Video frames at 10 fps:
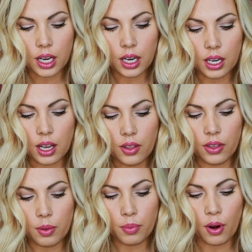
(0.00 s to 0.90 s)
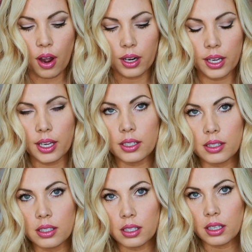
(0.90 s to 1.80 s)
in the
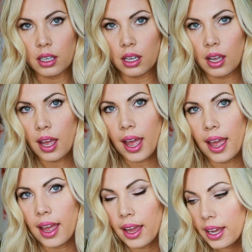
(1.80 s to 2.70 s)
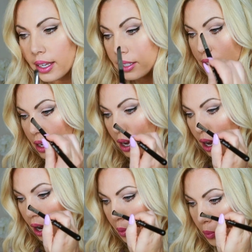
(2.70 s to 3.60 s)
product, and
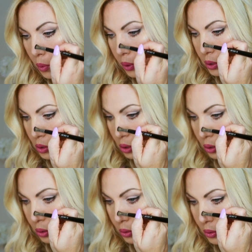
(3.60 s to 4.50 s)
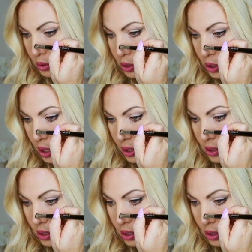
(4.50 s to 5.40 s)
I'm going to
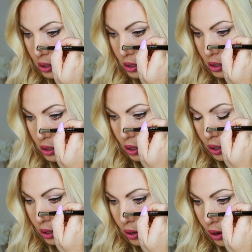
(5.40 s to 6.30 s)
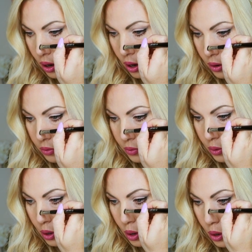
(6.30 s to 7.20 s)
just start off
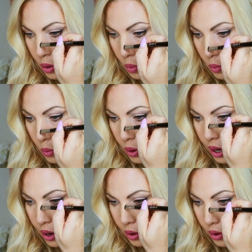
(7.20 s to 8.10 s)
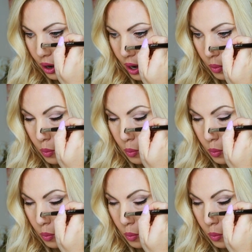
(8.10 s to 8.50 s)
where I